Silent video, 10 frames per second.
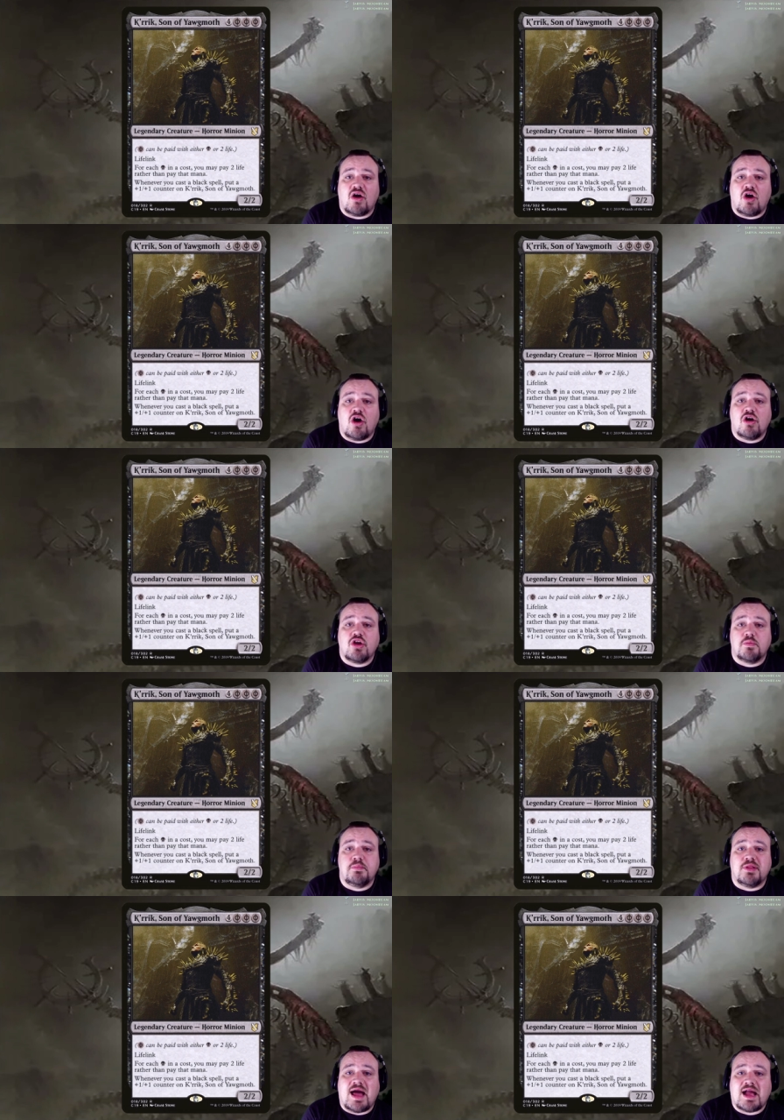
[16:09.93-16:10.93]
all your
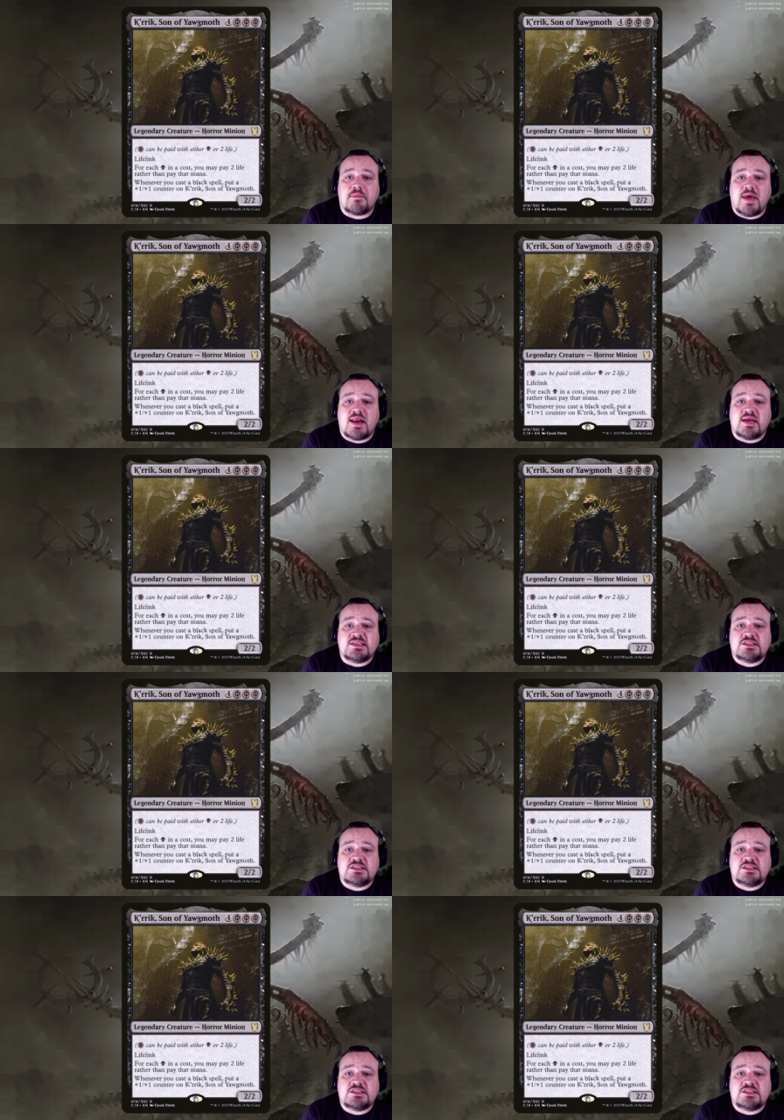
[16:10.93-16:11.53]
black mana and